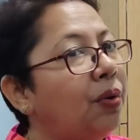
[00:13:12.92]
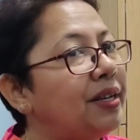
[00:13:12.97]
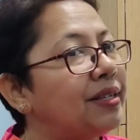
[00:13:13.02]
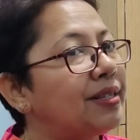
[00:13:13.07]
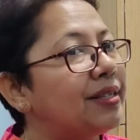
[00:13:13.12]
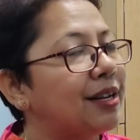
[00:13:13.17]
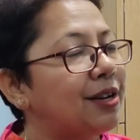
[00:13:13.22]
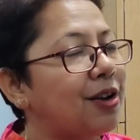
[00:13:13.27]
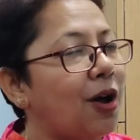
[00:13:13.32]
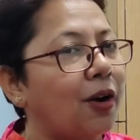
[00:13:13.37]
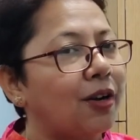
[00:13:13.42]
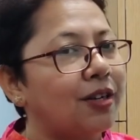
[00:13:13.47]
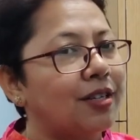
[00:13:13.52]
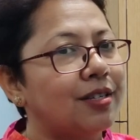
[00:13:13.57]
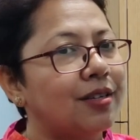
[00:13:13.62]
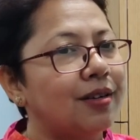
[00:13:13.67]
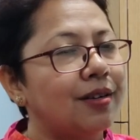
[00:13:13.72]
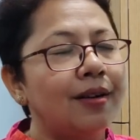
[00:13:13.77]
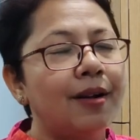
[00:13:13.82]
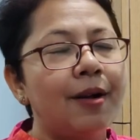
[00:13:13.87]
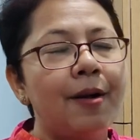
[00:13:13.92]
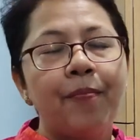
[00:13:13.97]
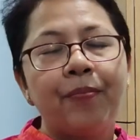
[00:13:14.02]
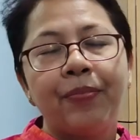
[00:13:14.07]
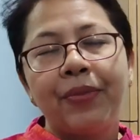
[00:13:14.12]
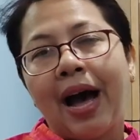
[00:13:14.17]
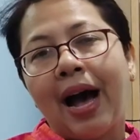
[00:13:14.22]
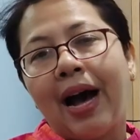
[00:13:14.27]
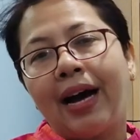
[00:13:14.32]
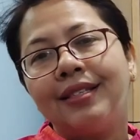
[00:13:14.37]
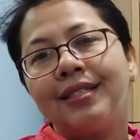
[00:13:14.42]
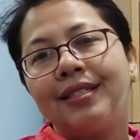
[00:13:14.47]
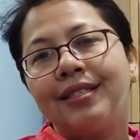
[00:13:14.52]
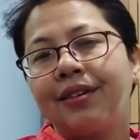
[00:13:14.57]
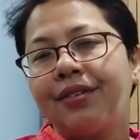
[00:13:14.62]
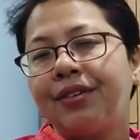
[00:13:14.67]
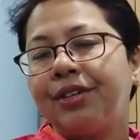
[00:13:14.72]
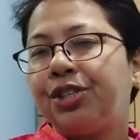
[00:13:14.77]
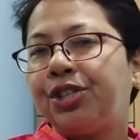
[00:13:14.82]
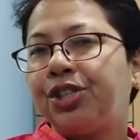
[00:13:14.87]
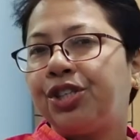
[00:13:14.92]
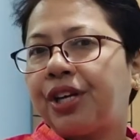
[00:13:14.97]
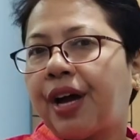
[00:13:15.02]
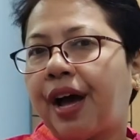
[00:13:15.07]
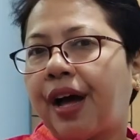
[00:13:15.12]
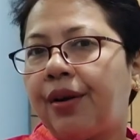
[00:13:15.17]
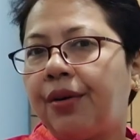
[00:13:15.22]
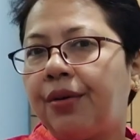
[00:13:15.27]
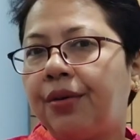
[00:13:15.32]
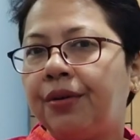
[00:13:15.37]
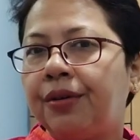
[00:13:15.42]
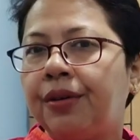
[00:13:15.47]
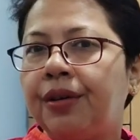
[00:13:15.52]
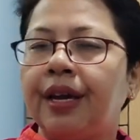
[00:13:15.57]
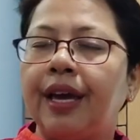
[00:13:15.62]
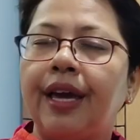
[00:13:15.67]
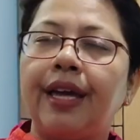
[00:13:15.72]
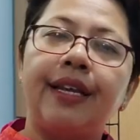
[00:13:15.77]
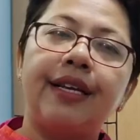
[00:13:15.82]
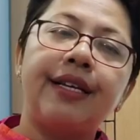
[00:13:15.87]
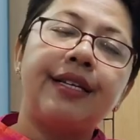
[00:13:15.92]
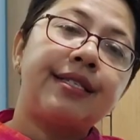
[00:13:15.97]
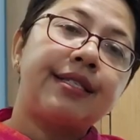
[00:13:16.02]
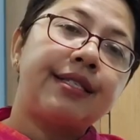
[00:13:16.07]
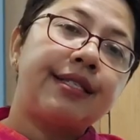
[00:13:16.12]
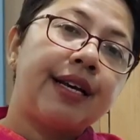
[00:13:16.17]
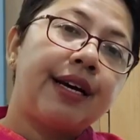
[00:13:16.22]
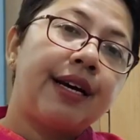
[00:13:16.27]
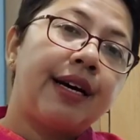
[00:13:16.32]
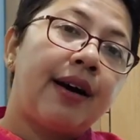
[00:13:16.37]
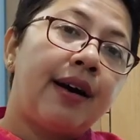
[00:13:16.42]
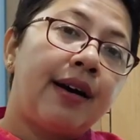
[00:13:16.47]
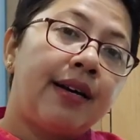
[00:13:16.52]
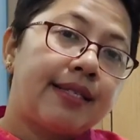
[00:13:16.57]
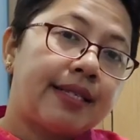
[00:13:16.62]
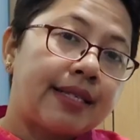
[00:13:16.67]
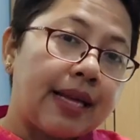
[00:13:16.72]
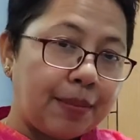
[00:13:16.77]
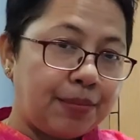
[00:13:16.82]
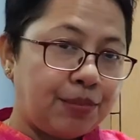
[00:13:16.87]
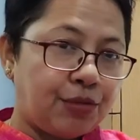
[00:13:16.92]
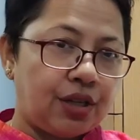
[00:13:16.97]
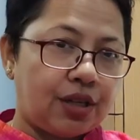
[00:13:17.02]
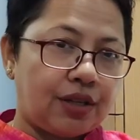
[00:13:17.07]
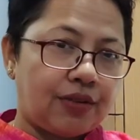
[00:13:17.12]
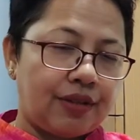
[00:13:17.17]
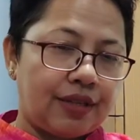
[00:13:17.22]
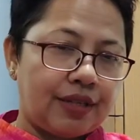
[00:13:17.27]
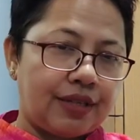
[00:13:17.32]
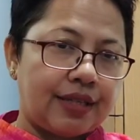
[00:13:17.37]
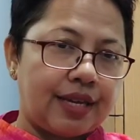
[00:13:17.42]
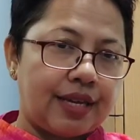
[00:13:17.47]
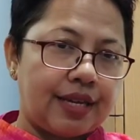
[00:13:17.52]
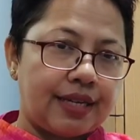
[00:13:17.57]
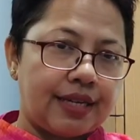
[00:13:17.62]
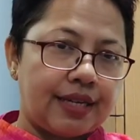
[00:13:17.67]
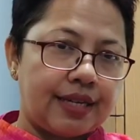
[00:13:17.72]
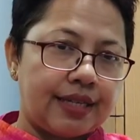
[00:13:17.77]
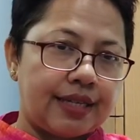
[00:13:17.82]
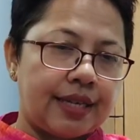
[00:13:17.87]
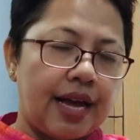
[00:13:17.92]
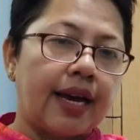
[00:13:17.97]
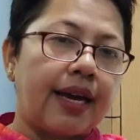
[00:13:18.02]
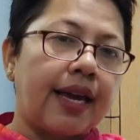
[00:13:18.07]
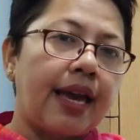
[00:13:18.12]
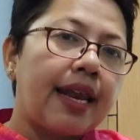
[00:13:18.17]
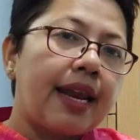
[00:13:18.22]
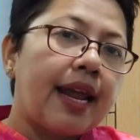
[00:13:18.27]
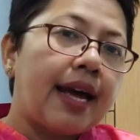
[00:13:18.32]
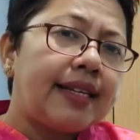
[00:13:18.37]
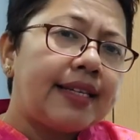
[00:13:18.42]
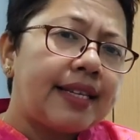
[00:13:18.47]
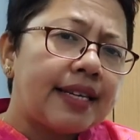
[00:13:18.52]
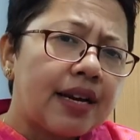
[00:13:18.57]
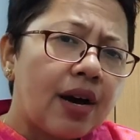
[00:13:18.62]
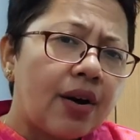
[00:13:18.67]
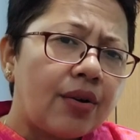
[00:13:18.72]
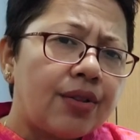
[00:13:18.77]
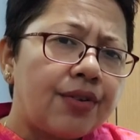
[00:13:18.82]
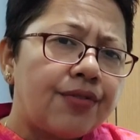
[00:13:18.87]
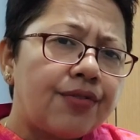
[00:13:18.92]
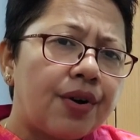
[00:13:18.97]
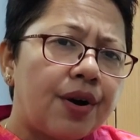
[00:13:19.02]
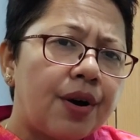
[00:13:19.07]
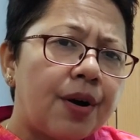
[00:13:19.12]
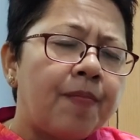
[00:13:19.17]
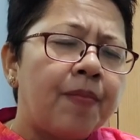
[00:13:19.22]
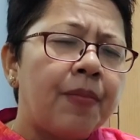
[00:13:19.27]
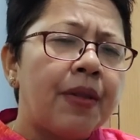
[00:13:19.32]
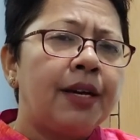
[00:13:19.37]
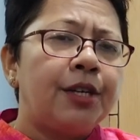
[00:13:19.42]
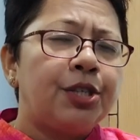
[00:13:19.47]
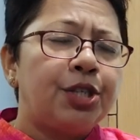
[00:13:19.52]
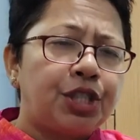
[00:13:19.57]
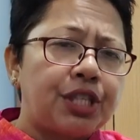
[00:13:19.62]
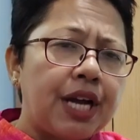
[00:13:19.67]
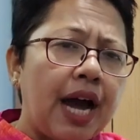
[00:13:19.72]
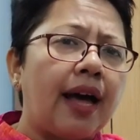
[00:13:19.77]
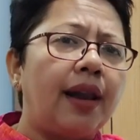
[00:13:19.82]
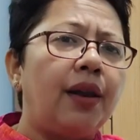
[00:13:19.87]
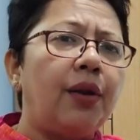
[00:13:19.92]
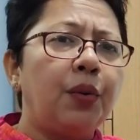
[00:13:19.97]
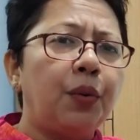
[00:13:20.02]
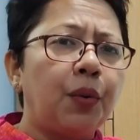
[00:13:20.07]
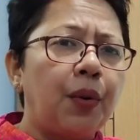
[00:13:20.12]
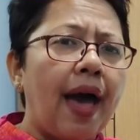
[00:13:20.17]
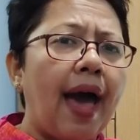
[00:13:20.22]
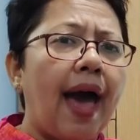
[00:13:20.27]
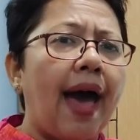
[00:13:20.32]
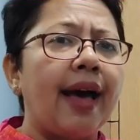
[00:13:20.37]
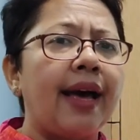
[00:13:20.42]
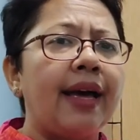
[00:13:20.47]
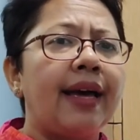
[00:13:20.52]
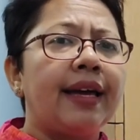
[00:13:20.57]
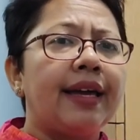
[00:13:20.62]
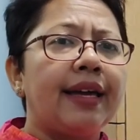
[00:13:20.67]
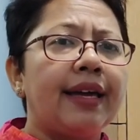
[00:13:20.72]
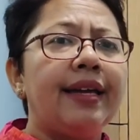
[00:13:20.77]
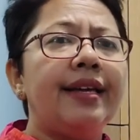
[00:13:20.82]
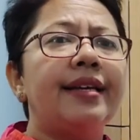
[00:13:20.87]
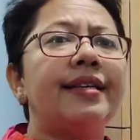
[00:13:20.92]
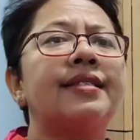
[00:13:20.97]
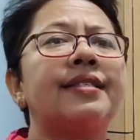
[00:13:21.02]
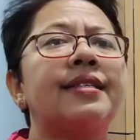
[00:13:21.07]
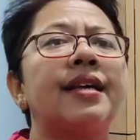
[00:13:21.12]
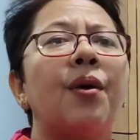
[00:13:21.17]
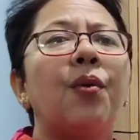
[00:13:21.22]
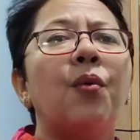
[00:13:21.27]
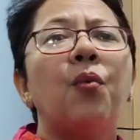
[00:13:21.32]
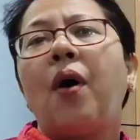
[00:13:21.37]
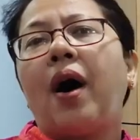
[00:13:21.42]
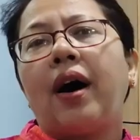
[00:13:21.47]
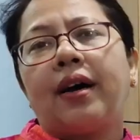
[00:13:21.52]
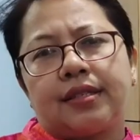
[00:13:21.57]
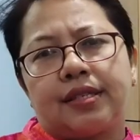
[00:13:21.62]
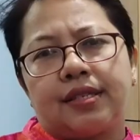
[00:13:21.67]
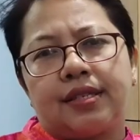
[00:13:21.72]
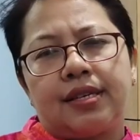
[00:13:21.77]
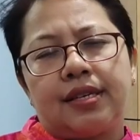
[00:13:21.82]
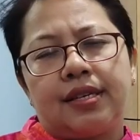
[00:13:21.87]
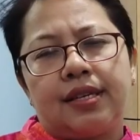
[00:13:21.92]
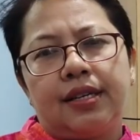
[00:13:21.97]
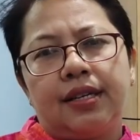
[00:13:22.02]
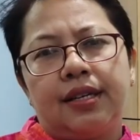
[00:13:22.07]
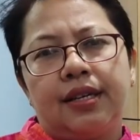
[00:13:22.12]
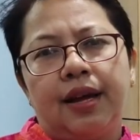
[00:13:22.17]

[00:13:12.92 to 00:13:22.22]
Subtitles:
is a doctor, the answer is Shalu. It is the subject of the sentence. Again I take out the verb, Shalu is what?